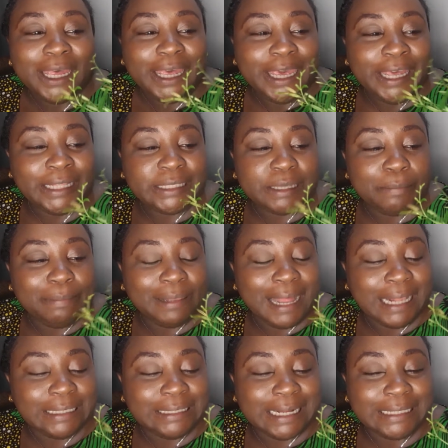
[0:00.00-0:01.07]
It's a
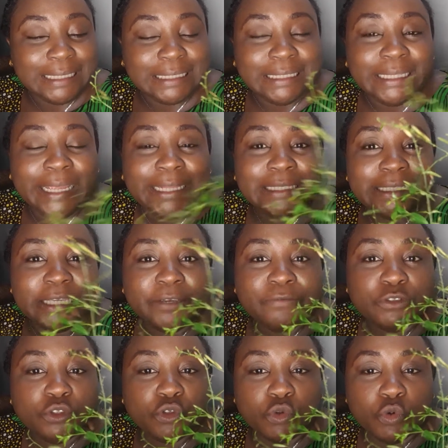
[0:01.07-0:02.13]
plant that is native
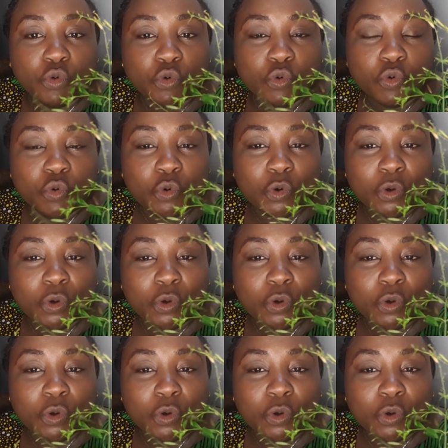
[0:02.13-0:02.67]
to